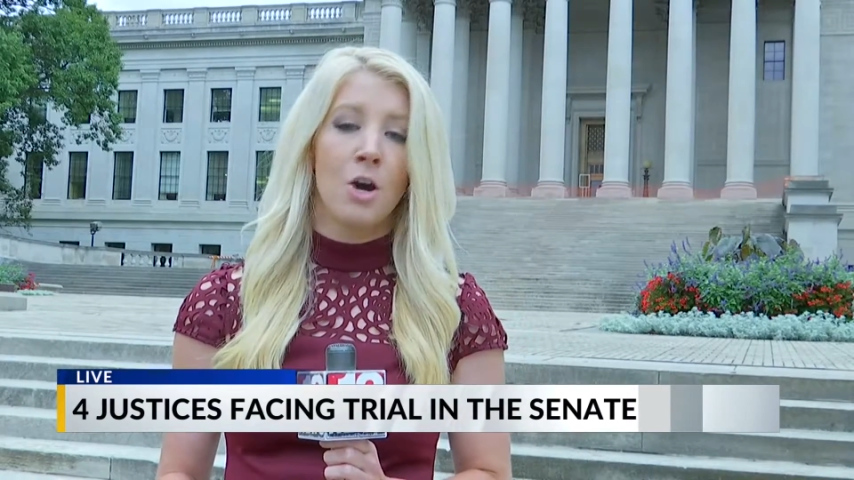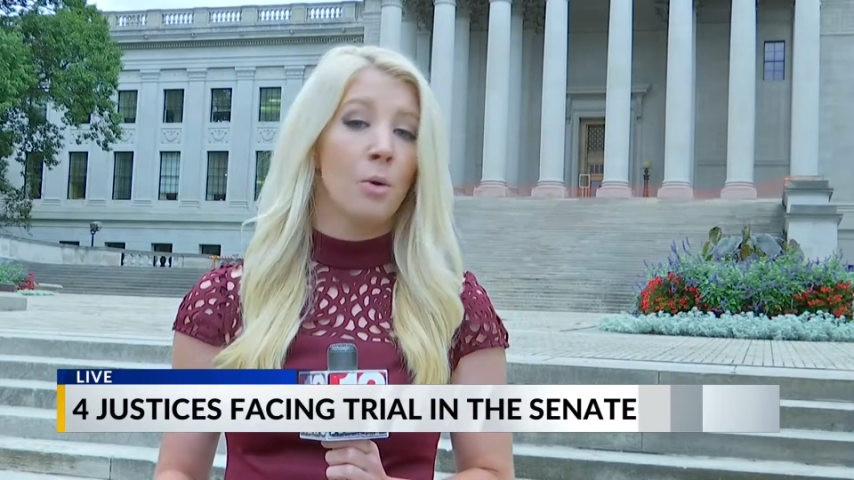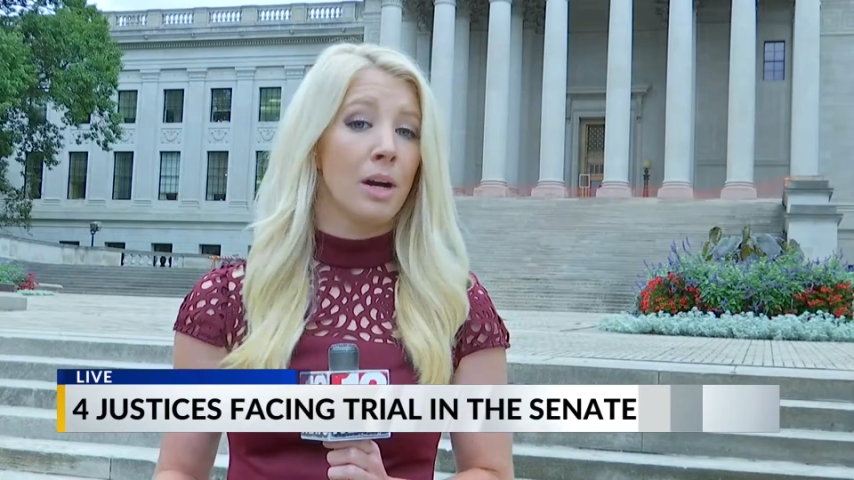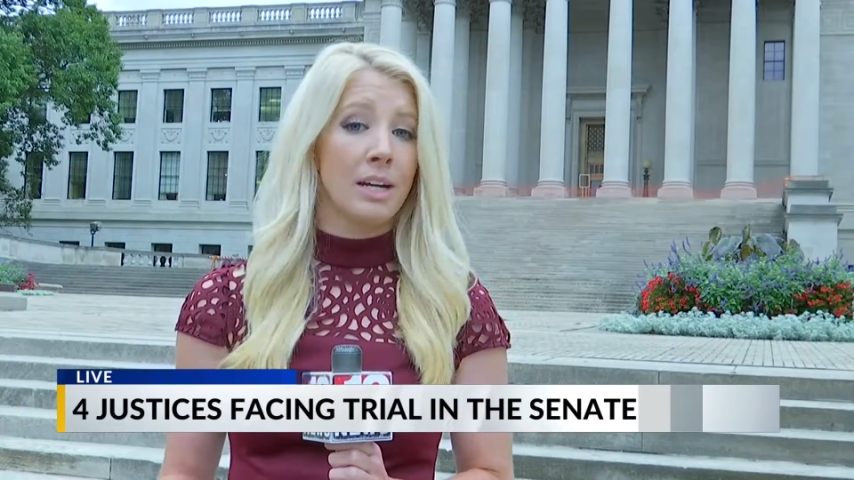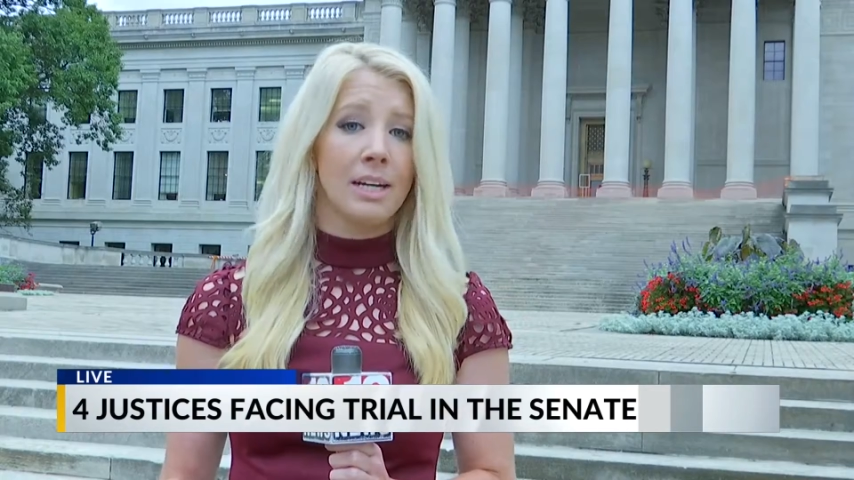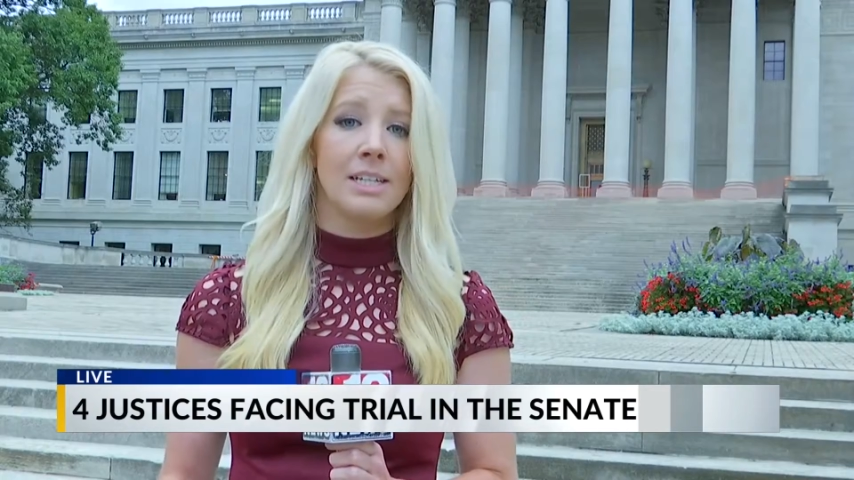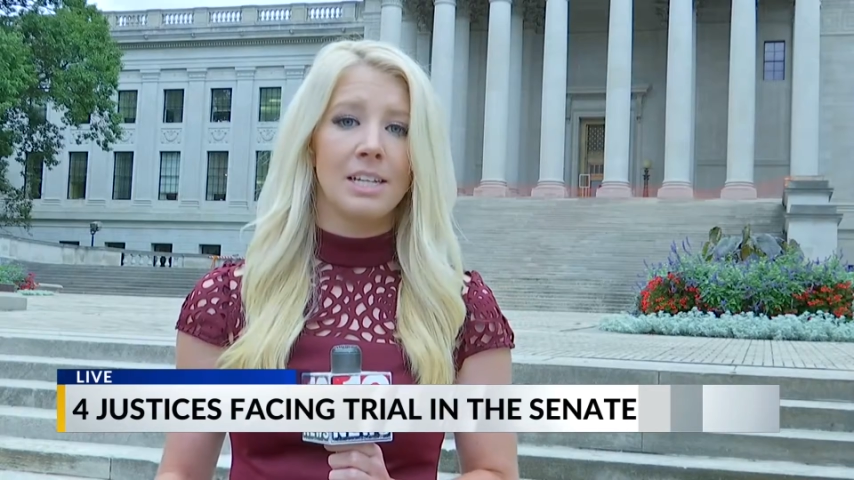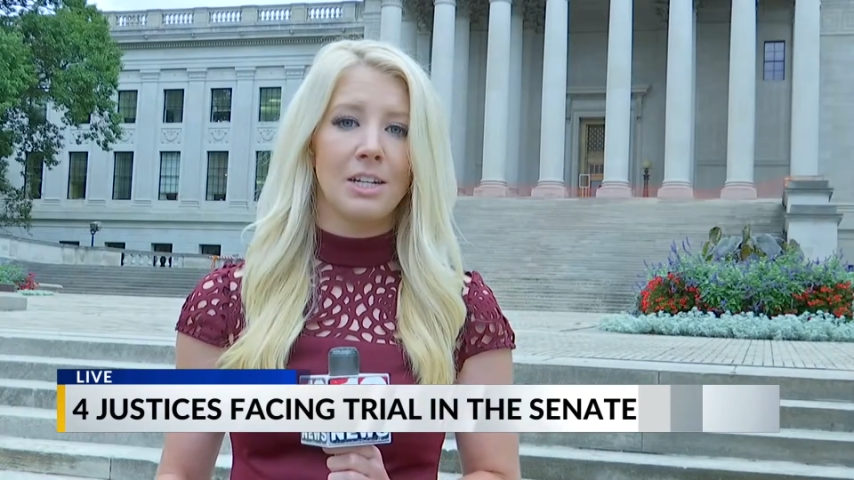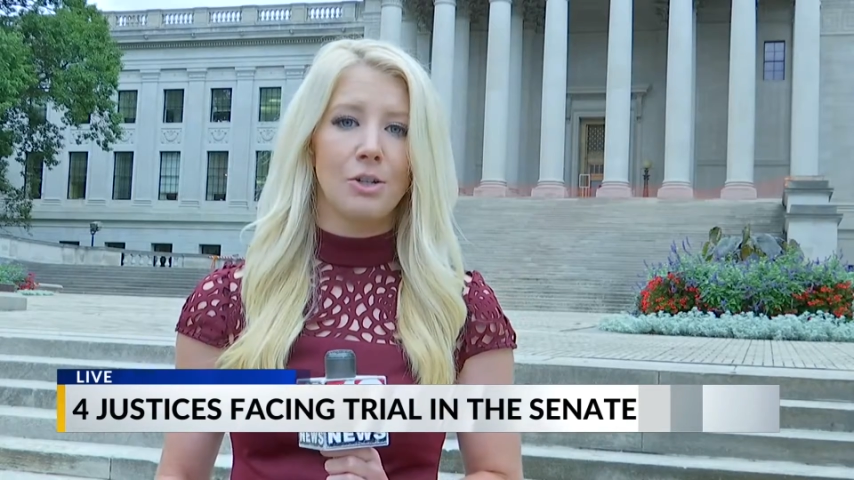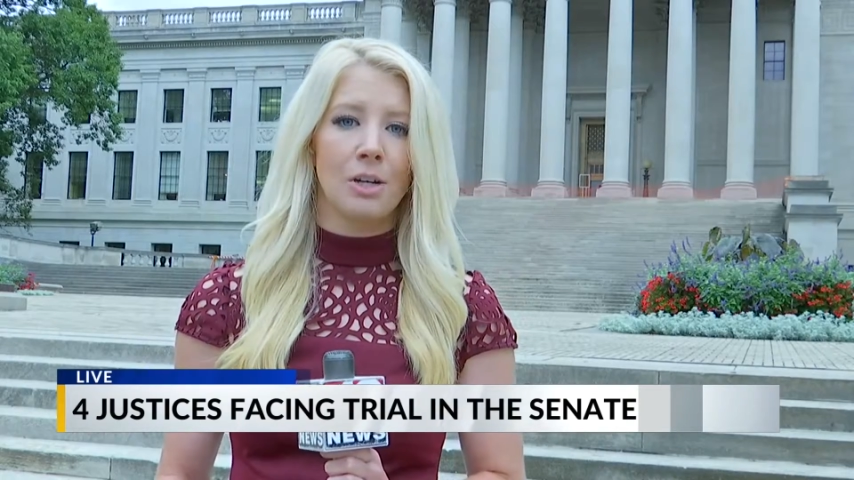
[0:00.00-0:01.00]
We're going to
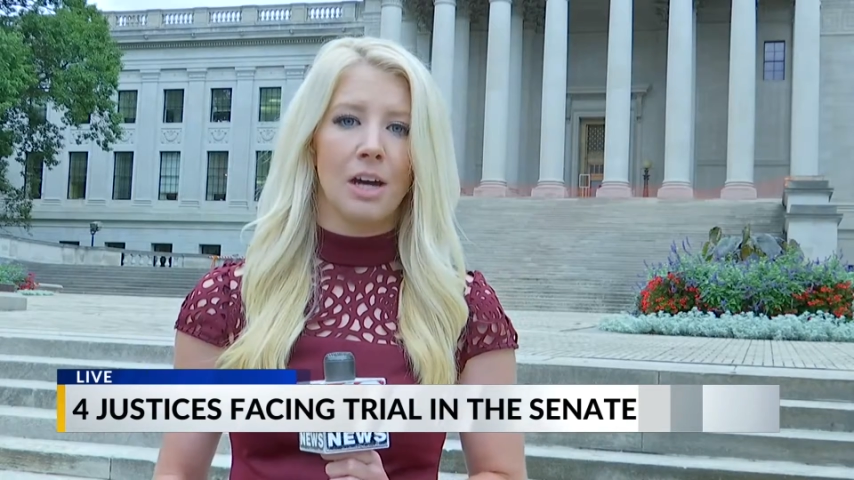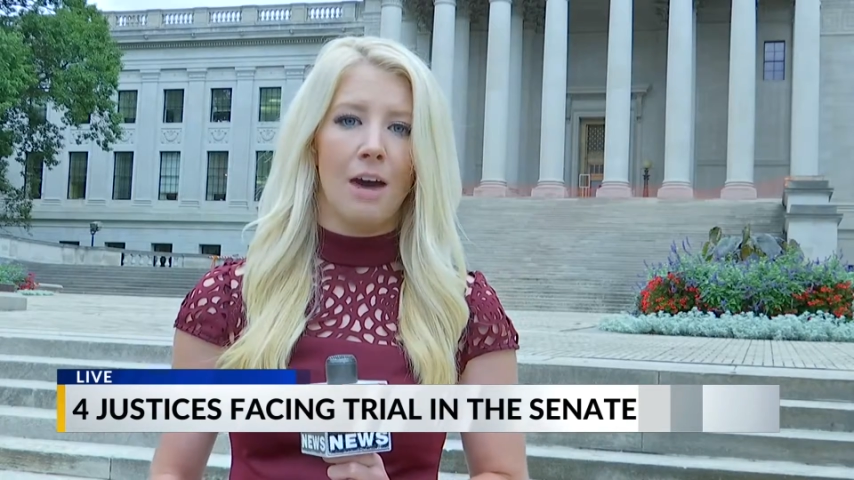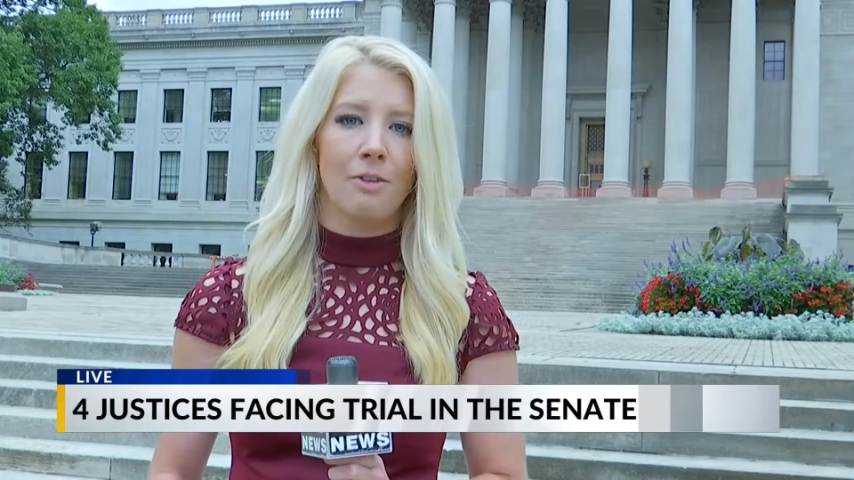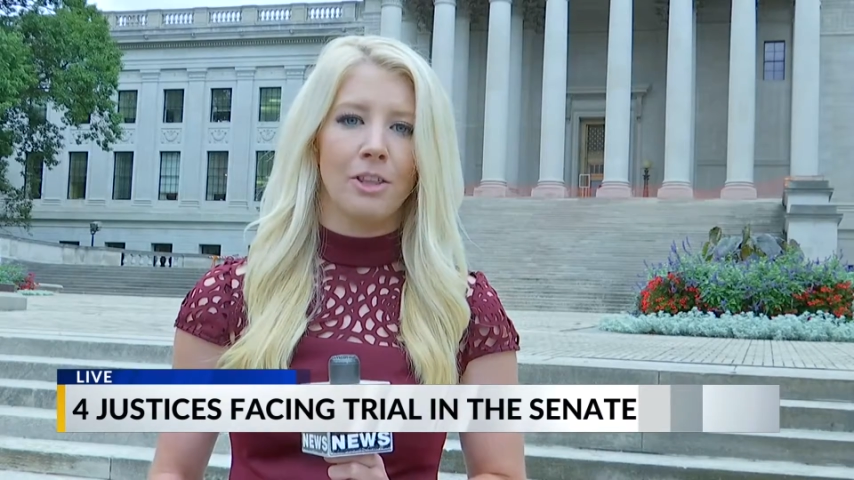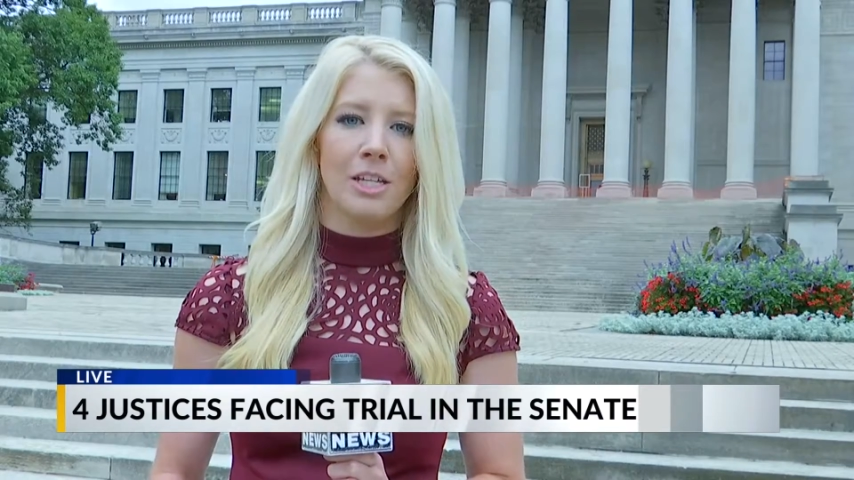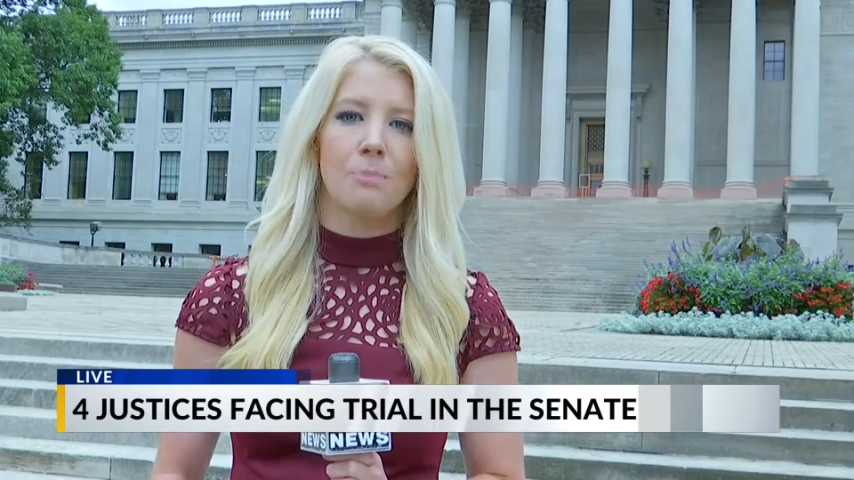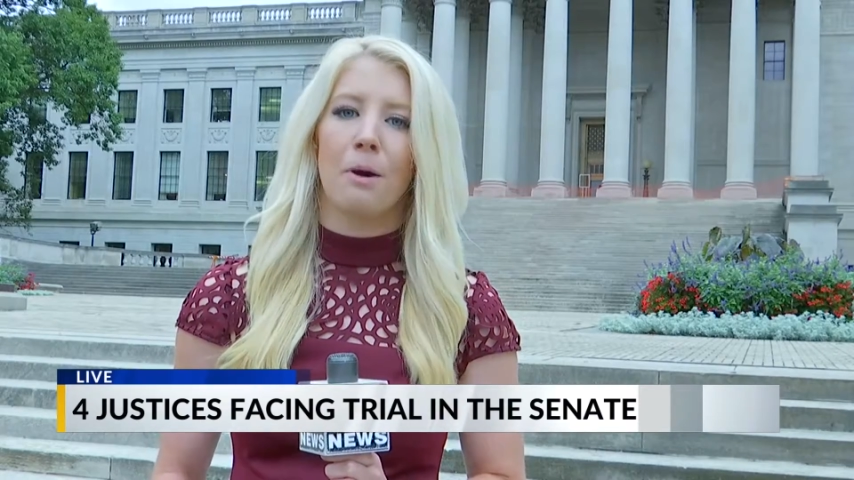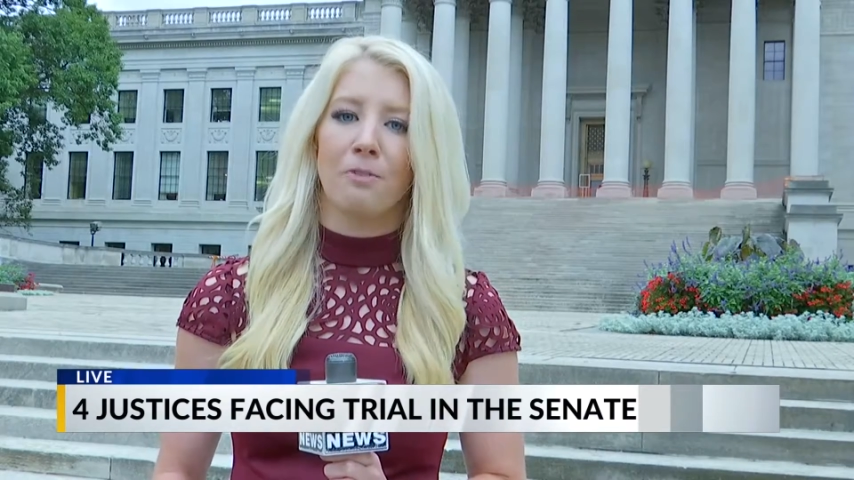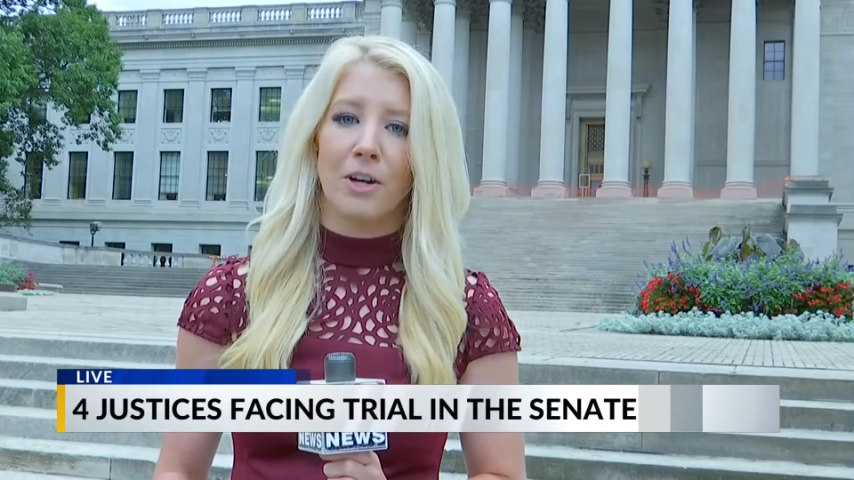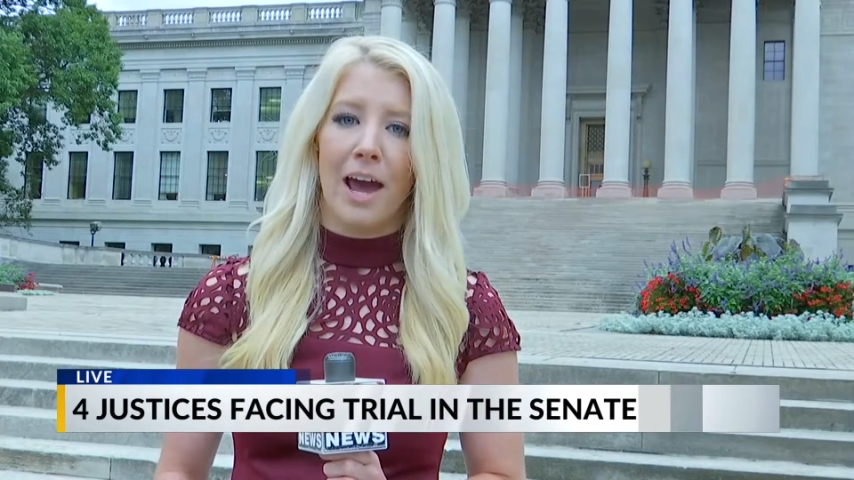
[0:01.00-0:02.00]
continue continue to cover this, but
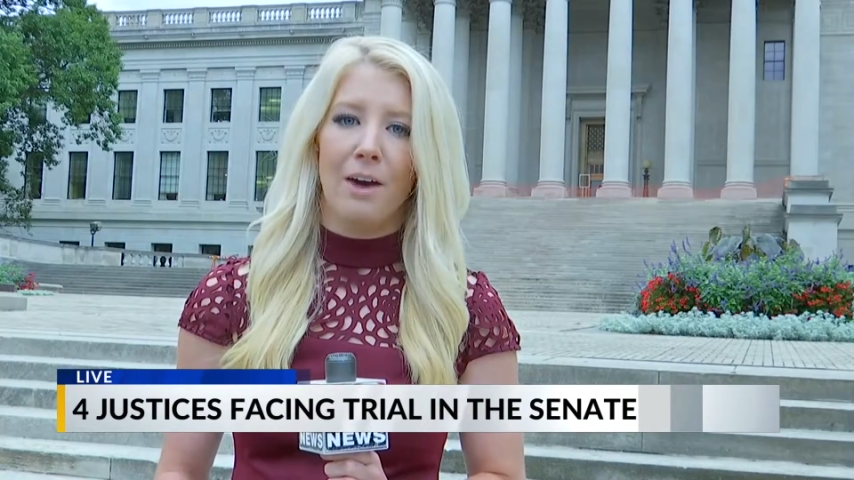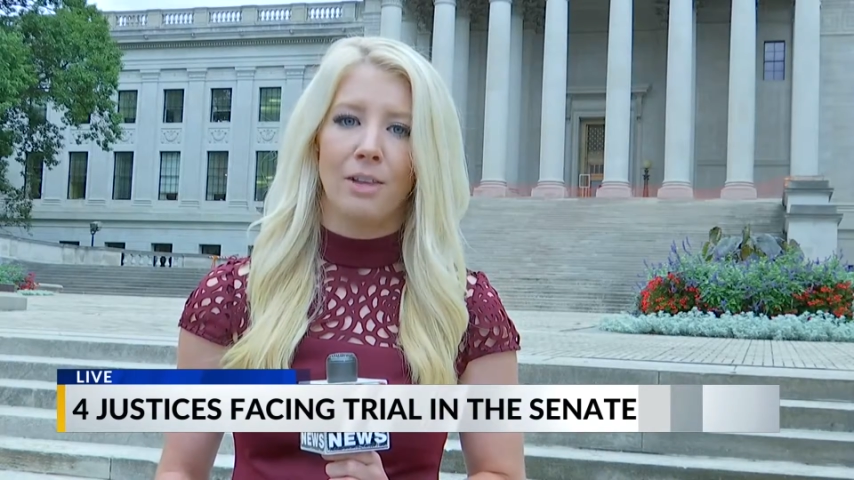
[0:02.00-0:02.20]
for now,